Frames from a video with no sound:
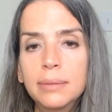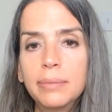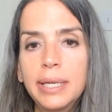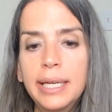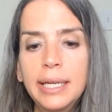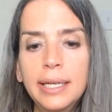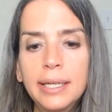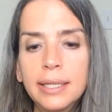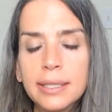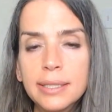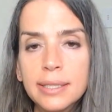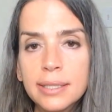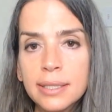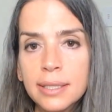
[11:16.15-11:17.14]

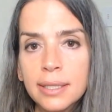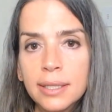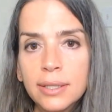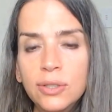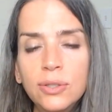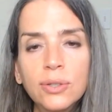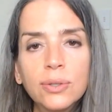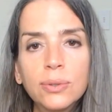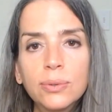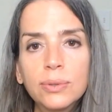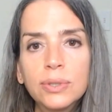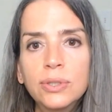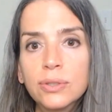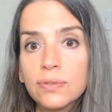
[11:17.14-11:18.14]
and
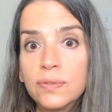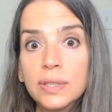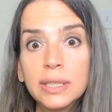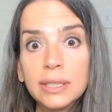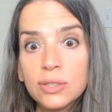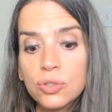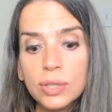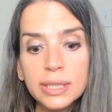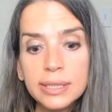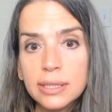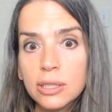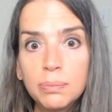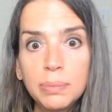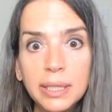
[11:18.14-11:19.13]
you're feeling stressed
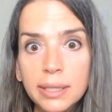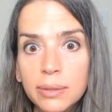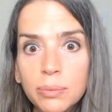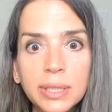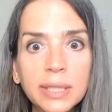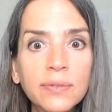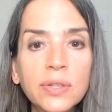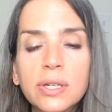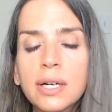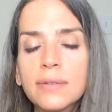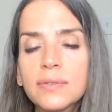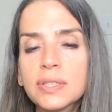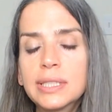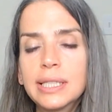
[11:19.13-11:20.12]
out by whatever the
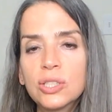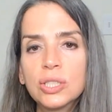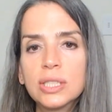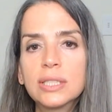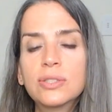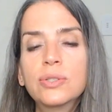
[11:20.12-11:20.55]
conversation is.